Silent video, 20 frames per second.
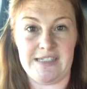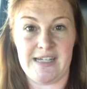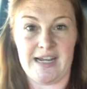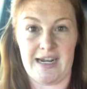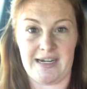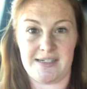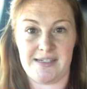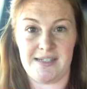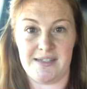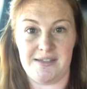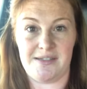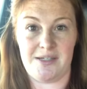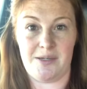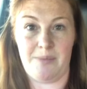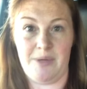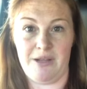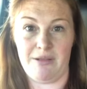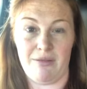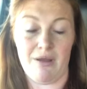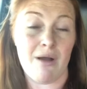taxes to
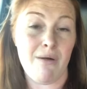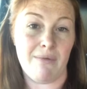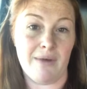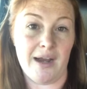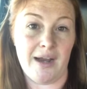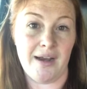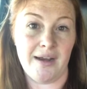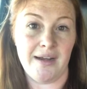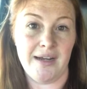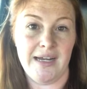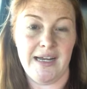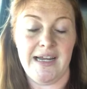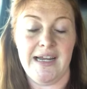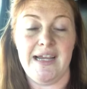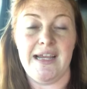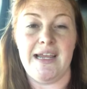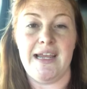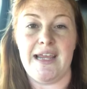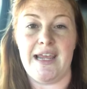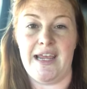be lower.
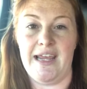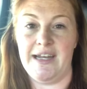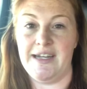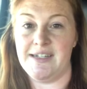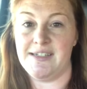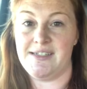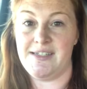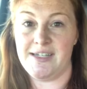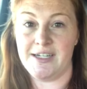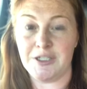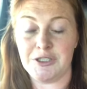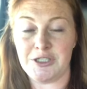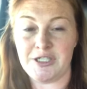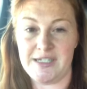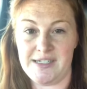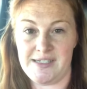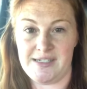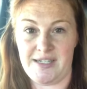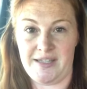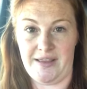In
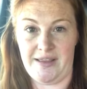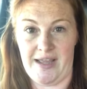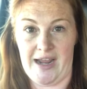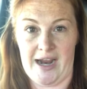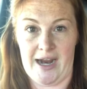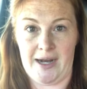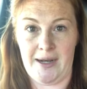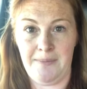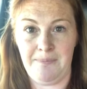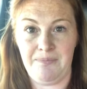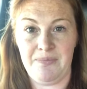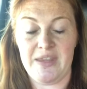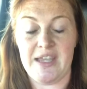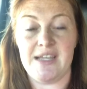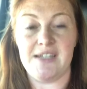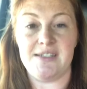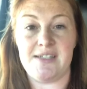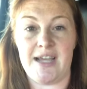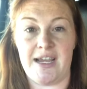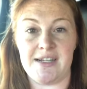addition to that,
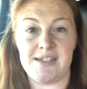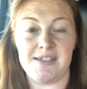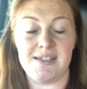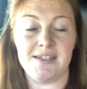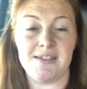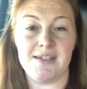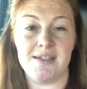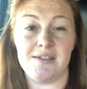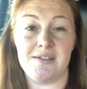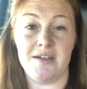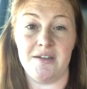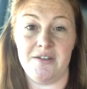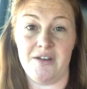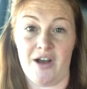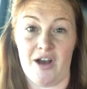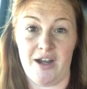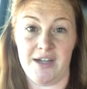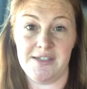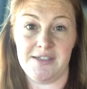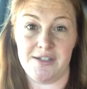Texas is a
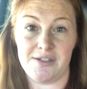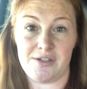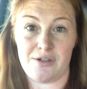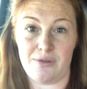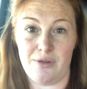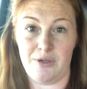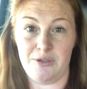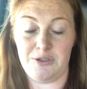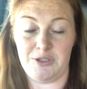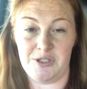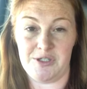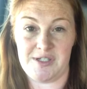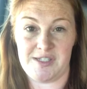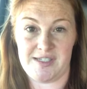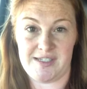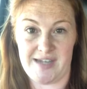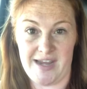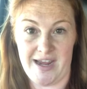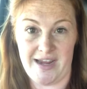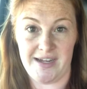non-disclosure
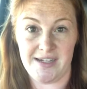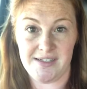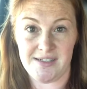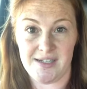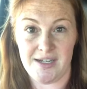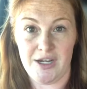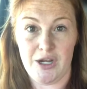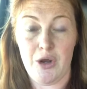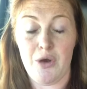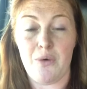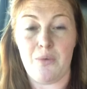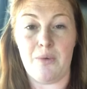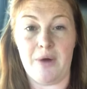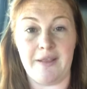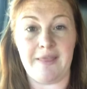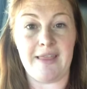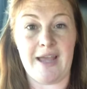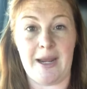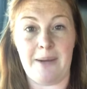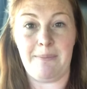state.
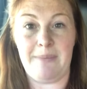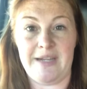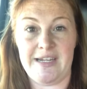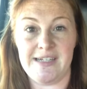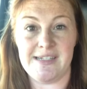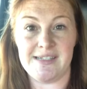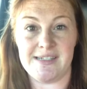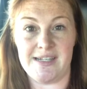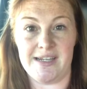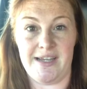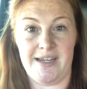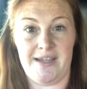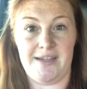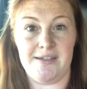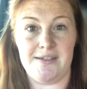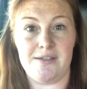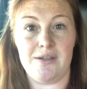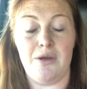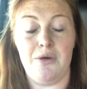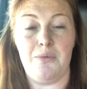What that means
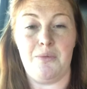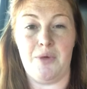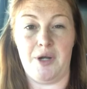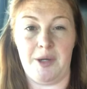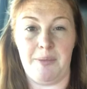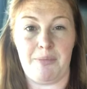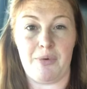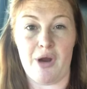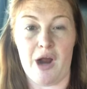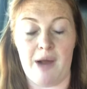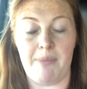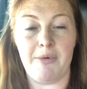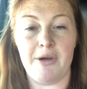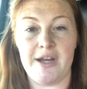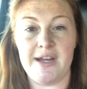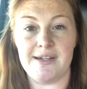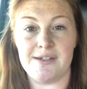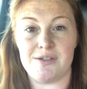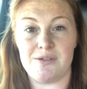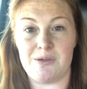is when a property
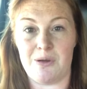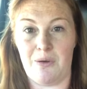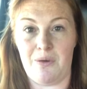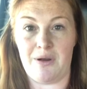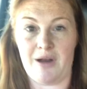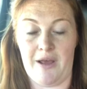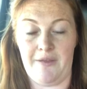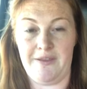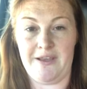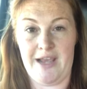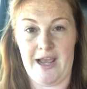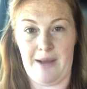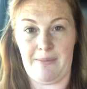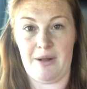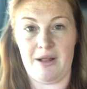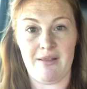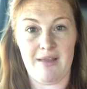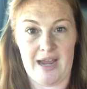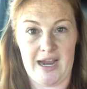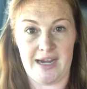is sold on the
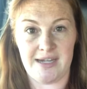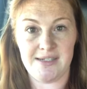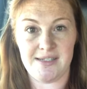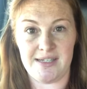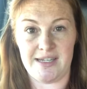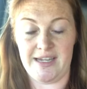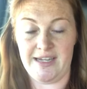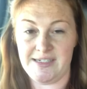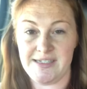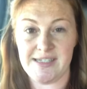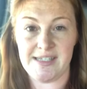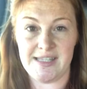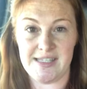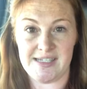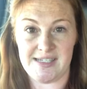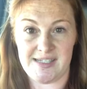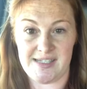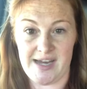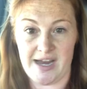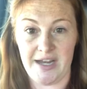MLS in the
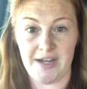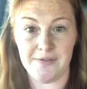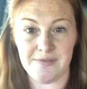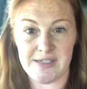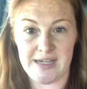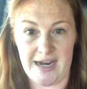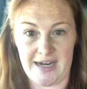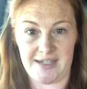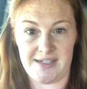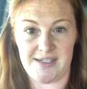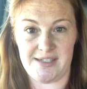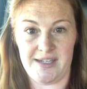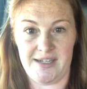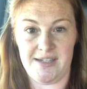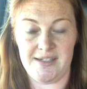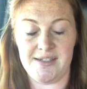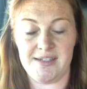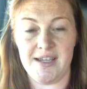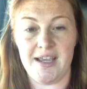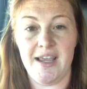state of
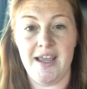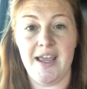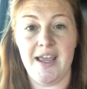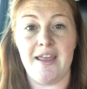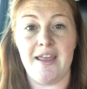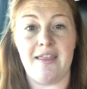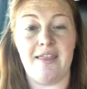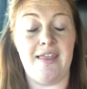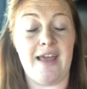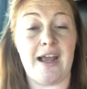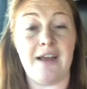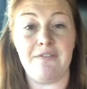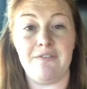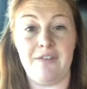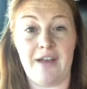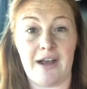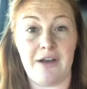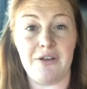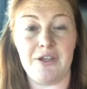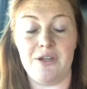Texas, that
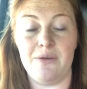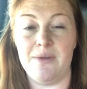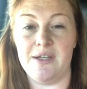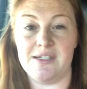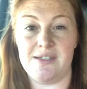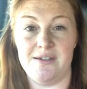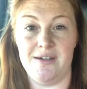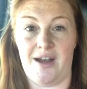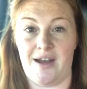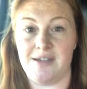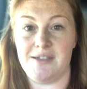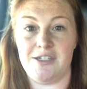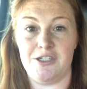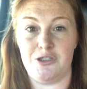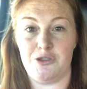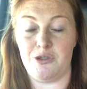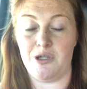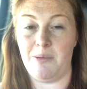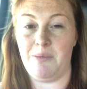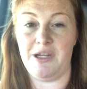value is not
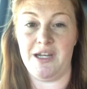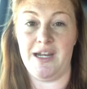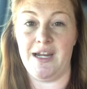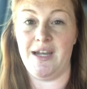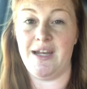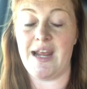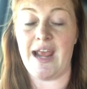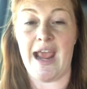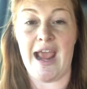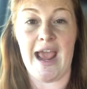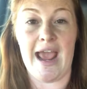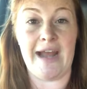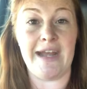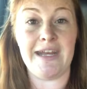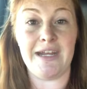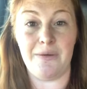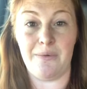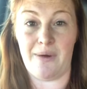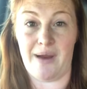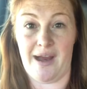distributed
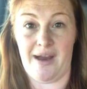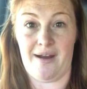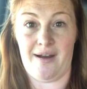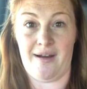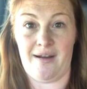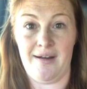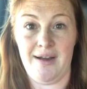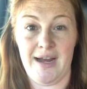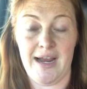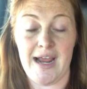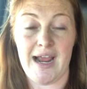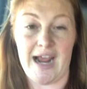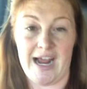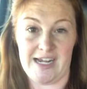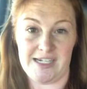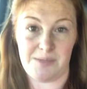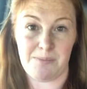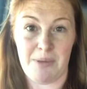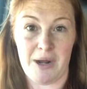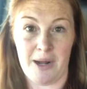anywhere
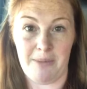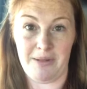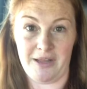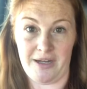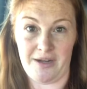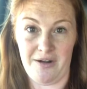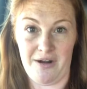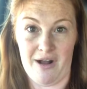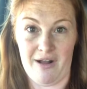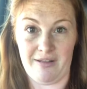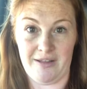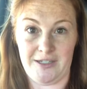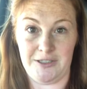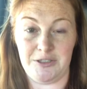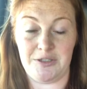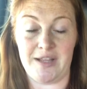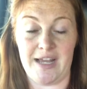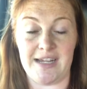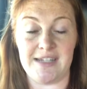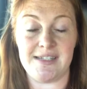as public
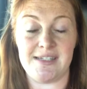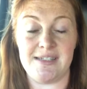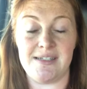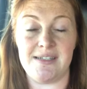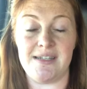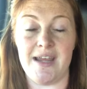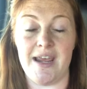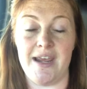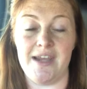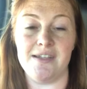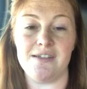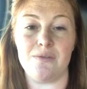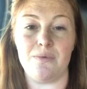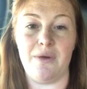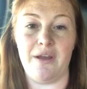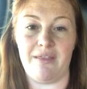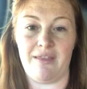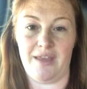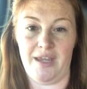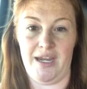knowledge. That stays
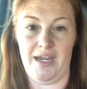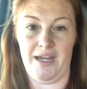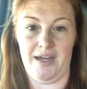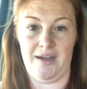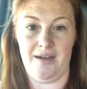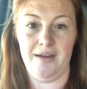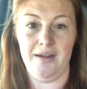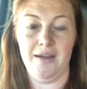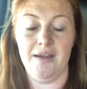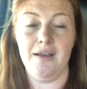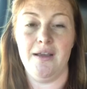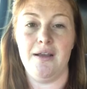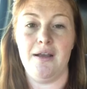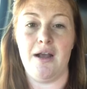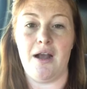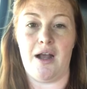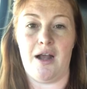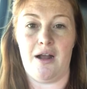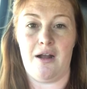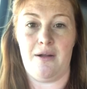within
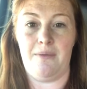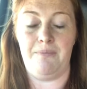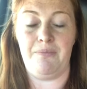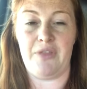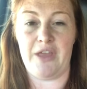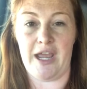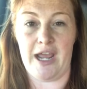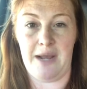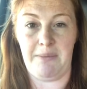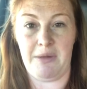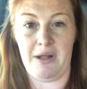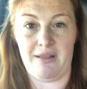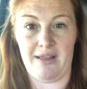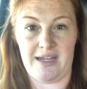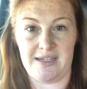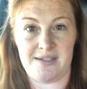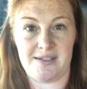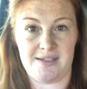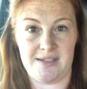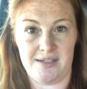the
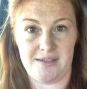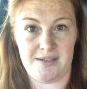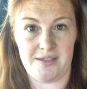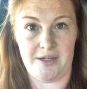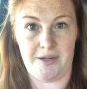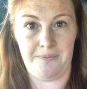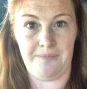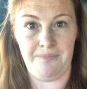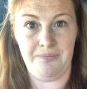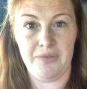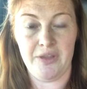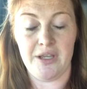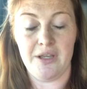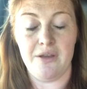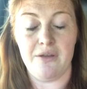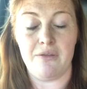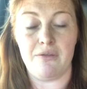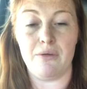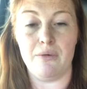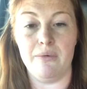MLS system.
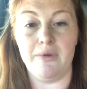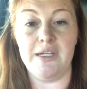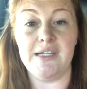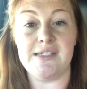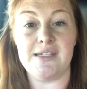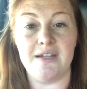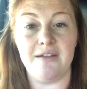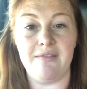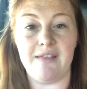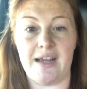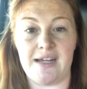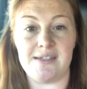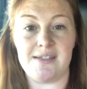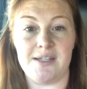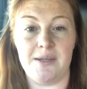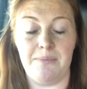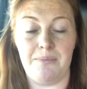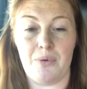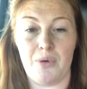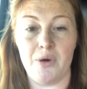The reason that's
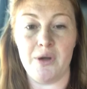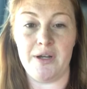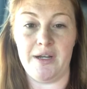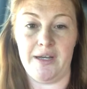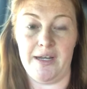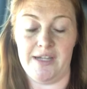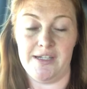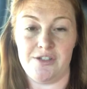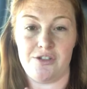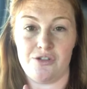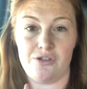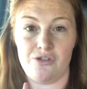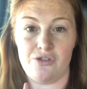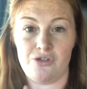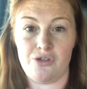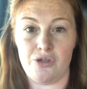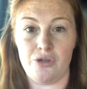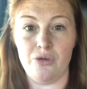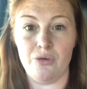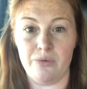important is
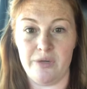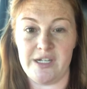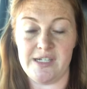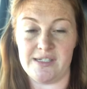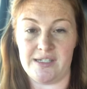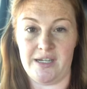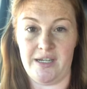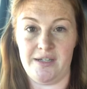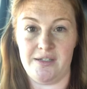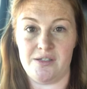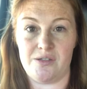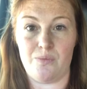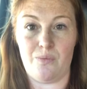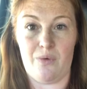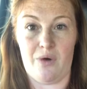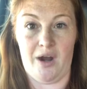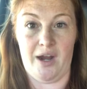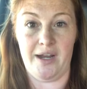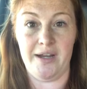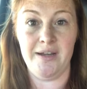two reasons.
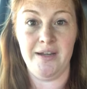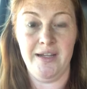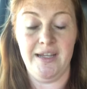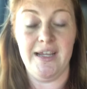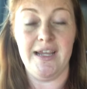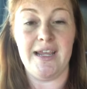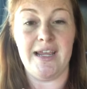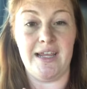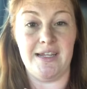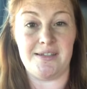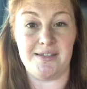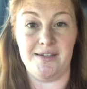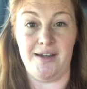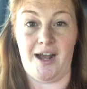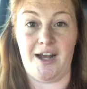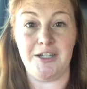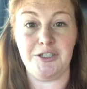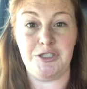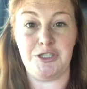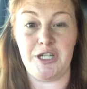One, it's
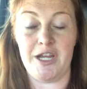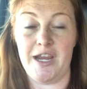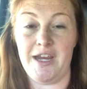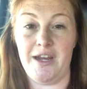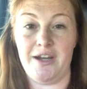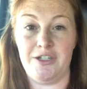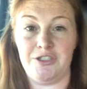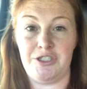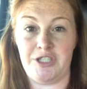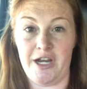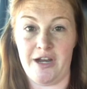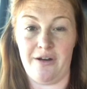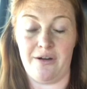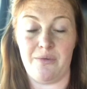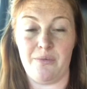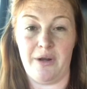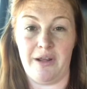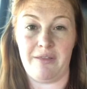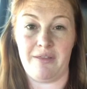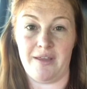not
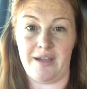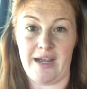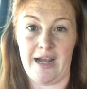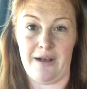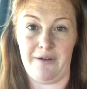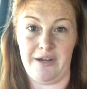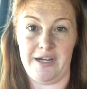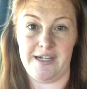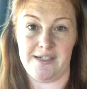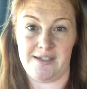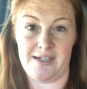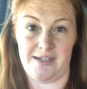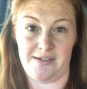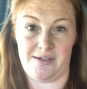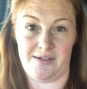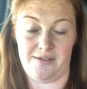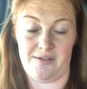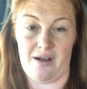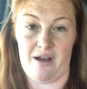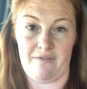shared with the county
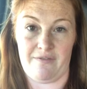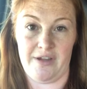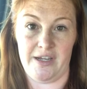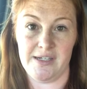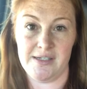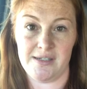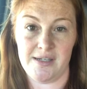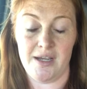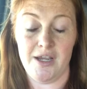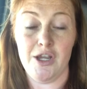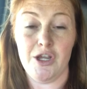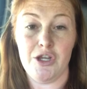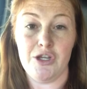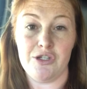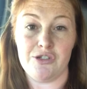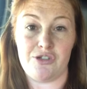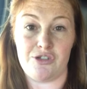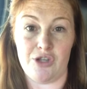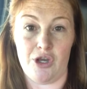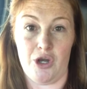assessor's office,
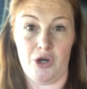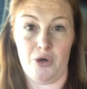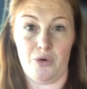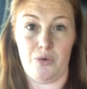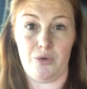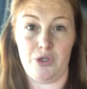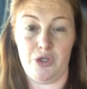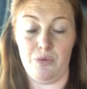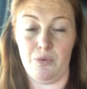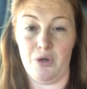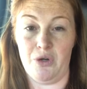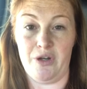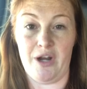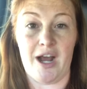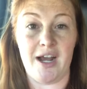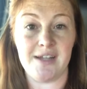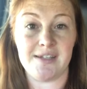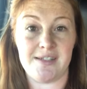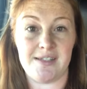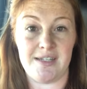so you will
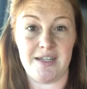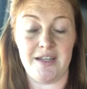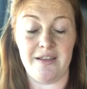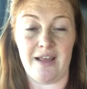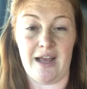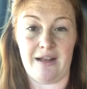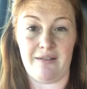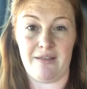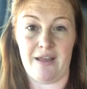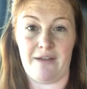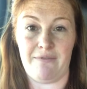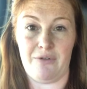not see that